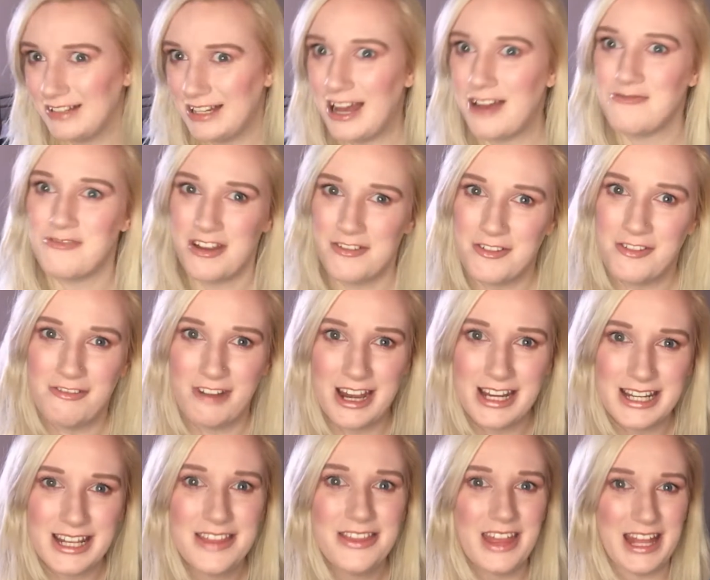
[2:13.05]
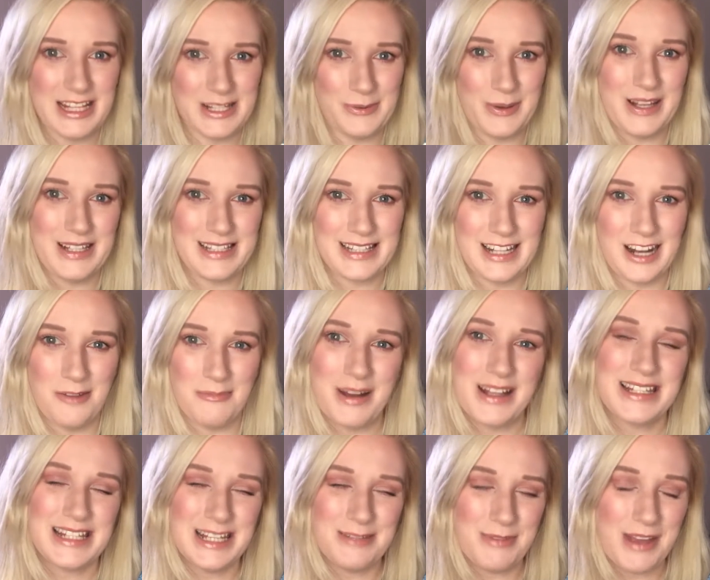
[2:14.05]
I've never read it, that's why it's still on my
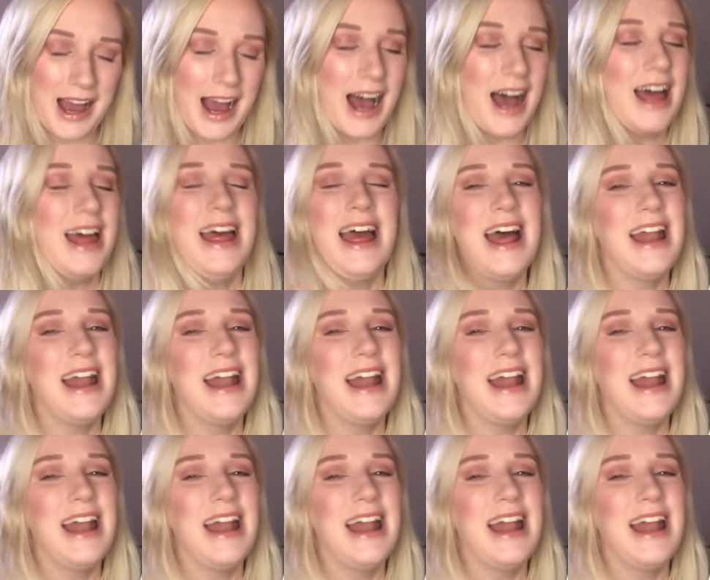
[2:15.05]
TBR.